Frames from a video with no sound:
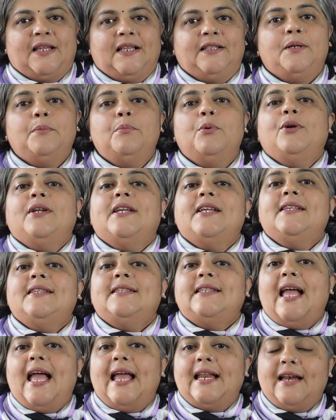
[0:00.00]
The book
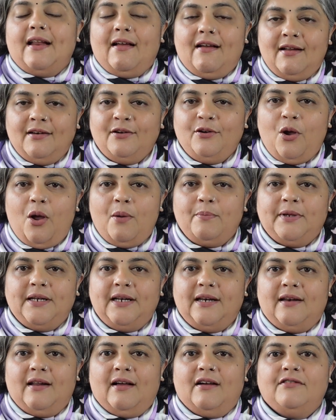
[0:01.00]
is An
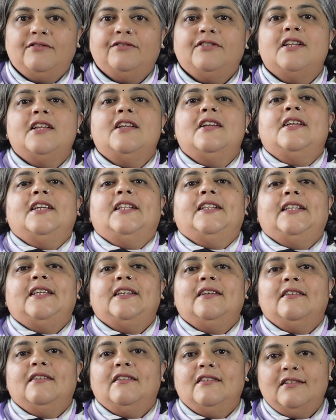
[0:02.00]
Uncommon Love,
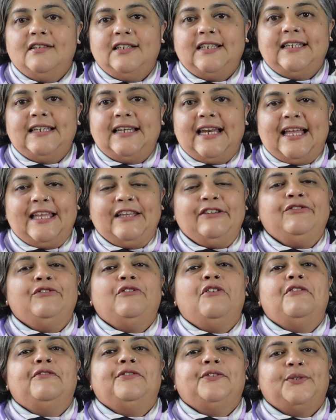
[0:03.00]
The Early Life
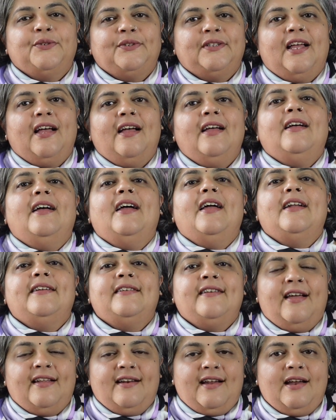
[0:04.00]
of Sudha
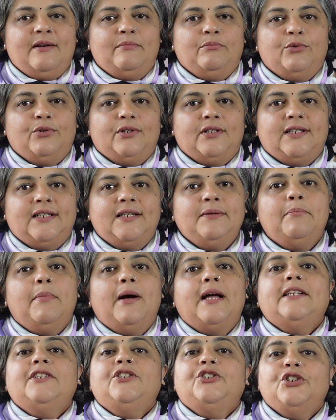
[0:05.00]
and Narayan Murthy
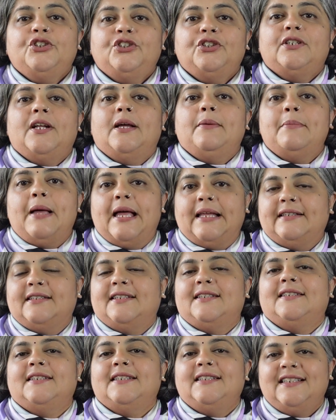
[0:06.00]
by Chitra
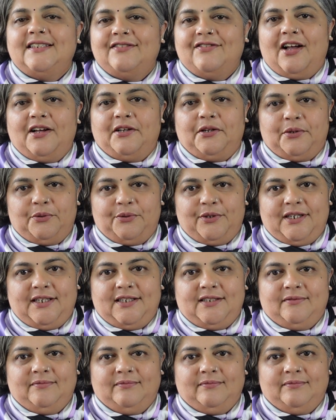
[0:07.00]
Banerjee Divakaruni.